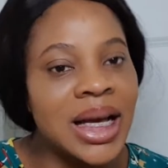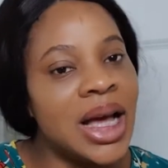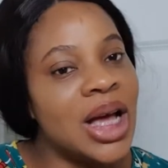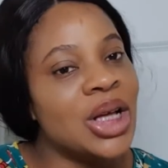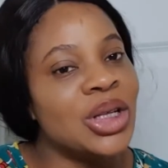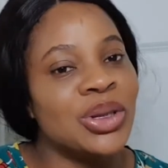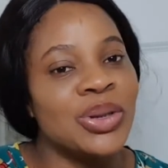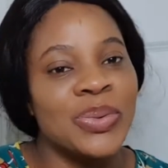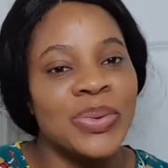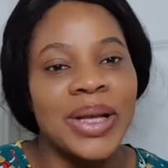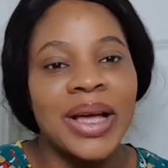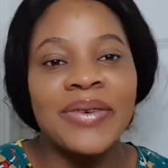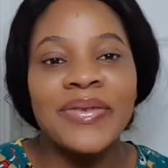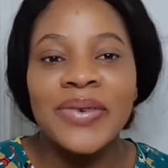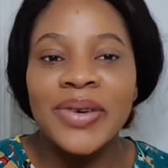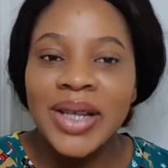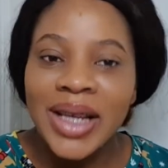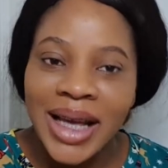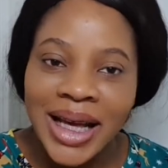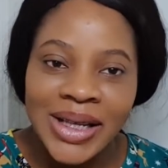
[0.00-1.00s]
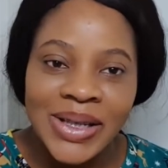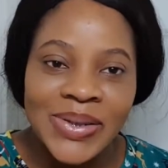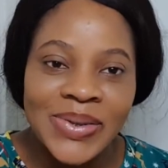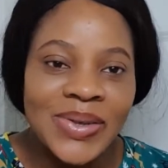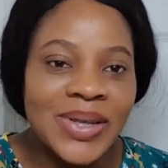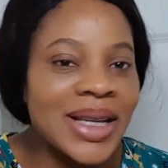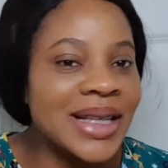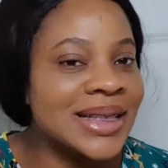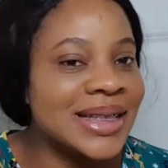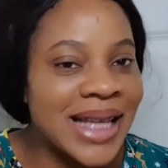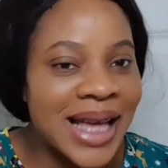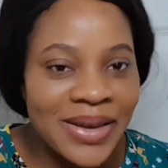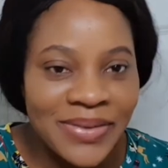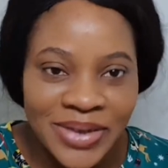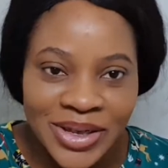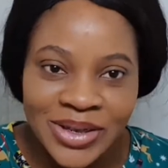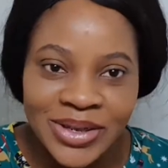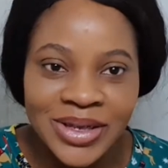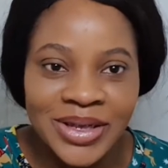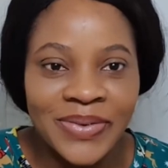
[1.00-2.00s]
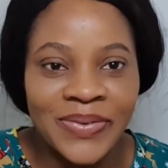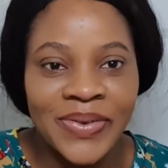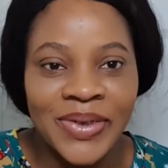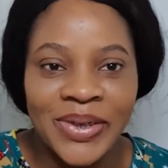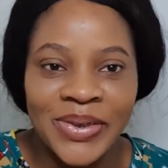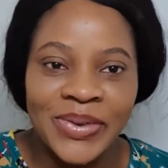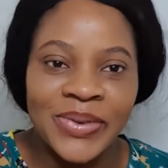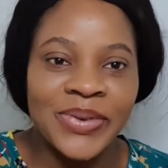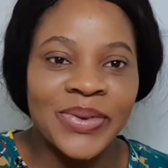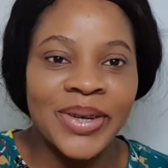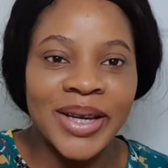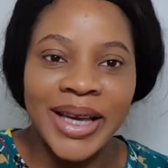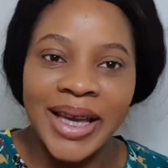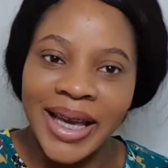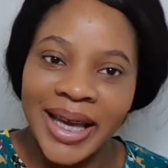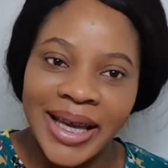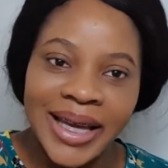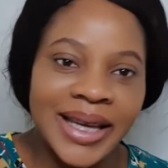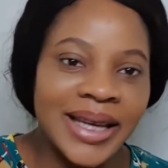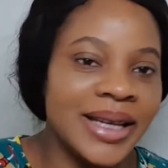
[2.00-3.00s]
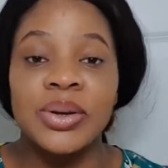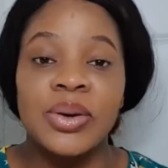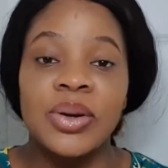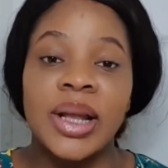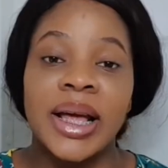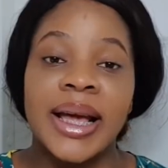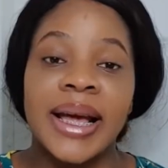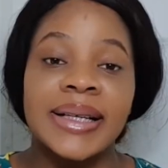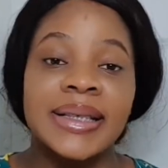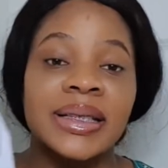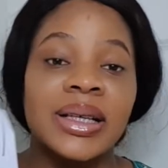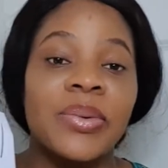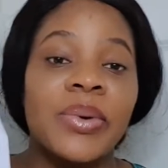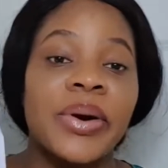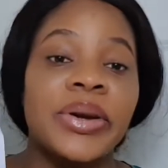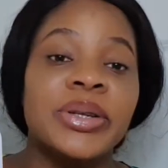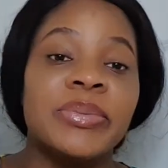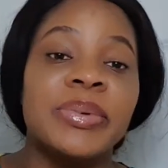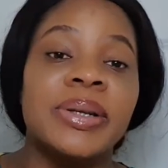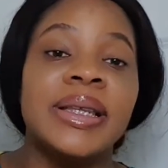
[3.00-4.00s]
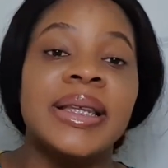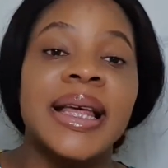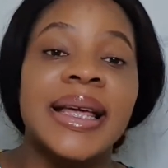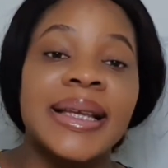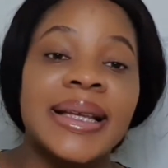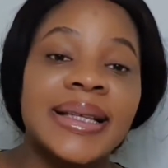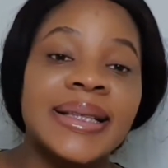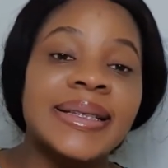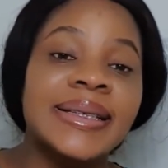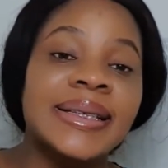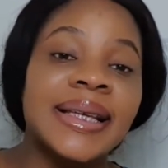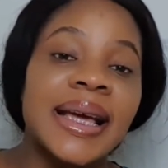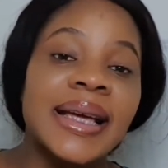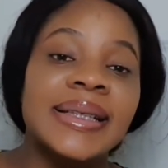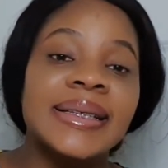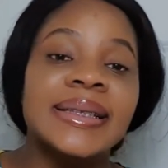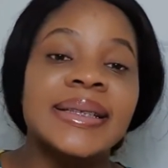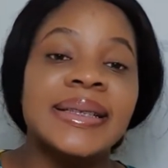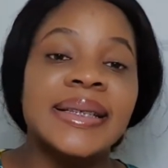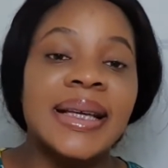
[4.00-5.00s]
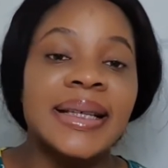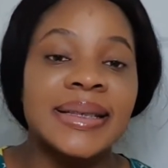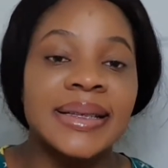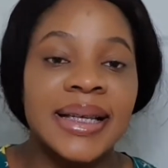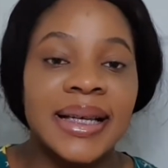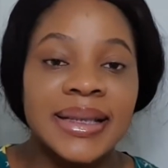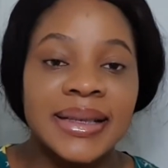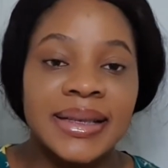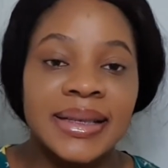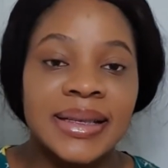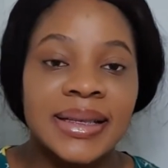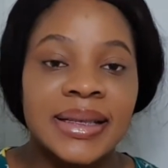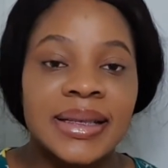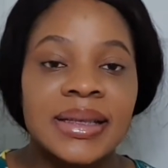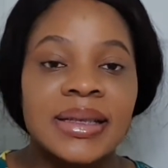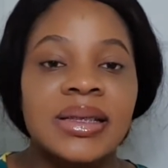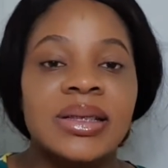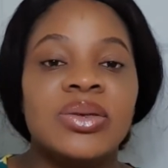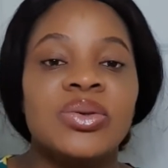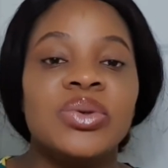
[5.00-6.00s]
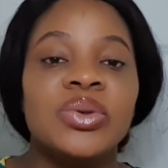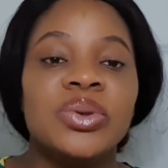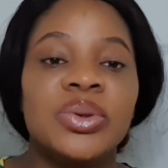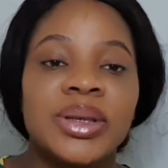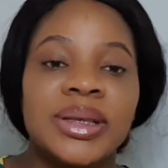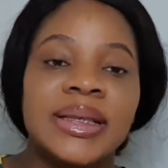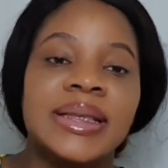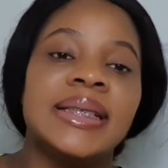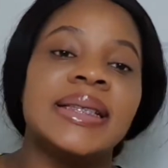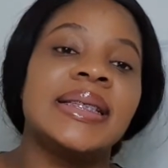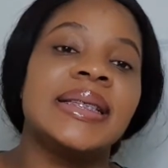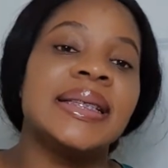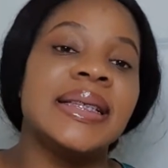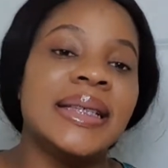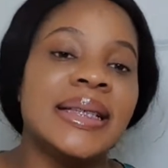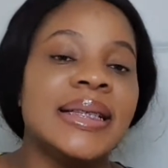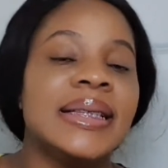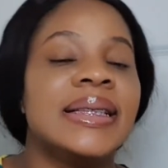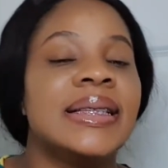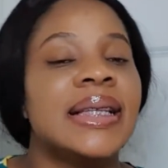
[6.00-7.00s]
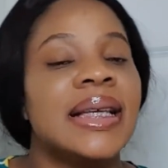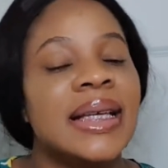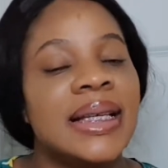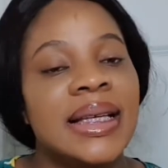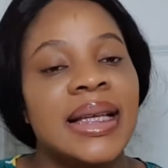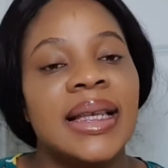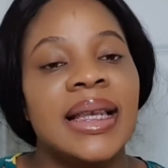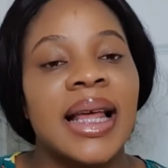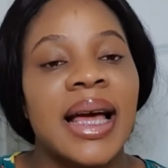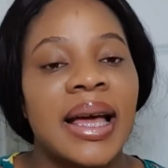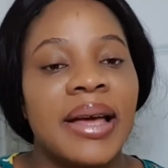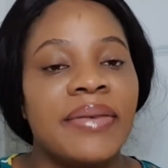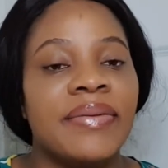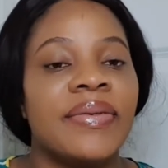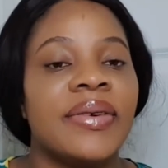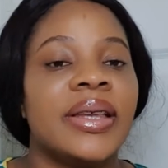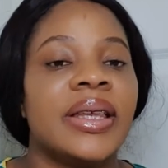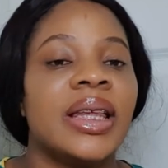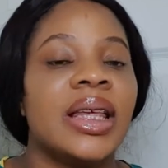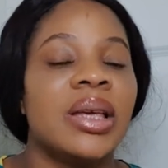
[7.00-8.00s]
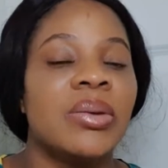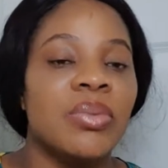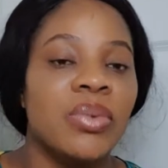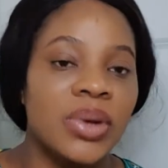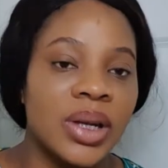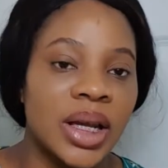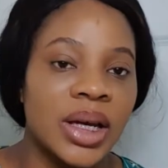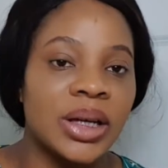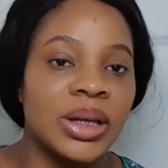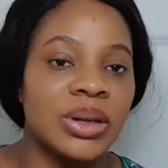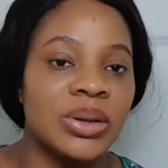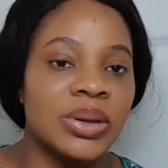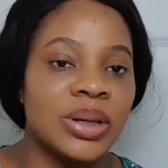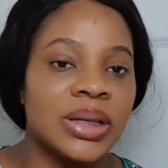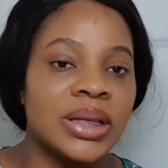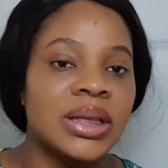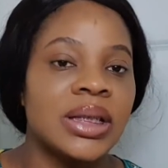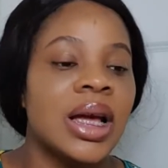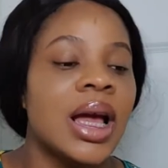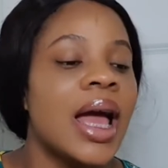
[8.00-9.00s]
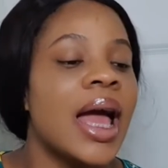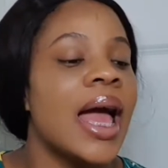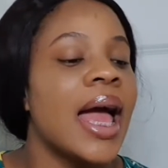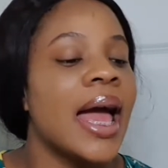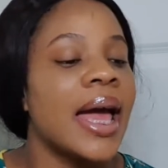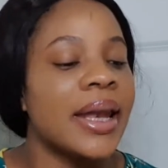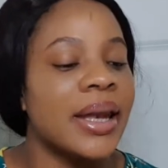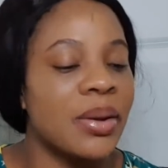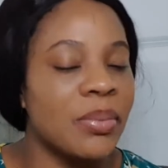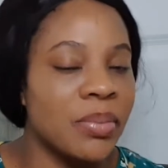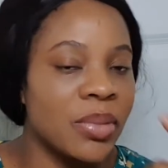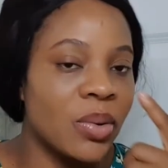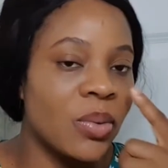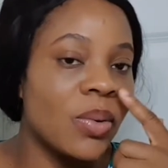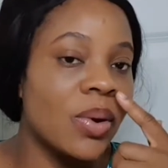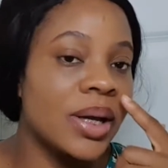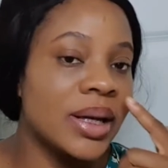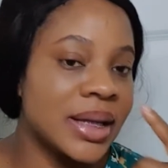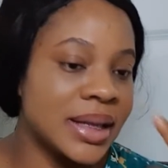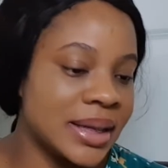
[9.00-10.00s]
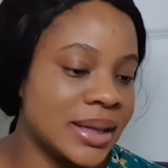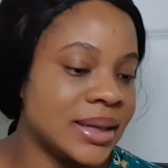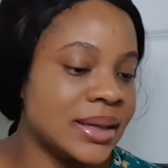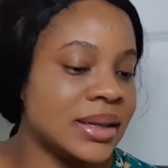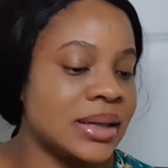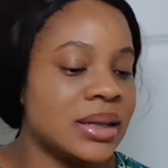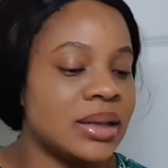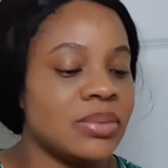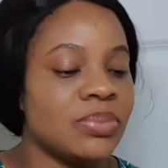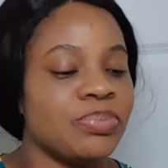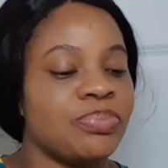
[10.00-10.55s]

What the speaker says: So without further ado, let's dive into the video, okay? So like I said, we're going to be learning 10 sentences used in daily life in Igbo language. And number one is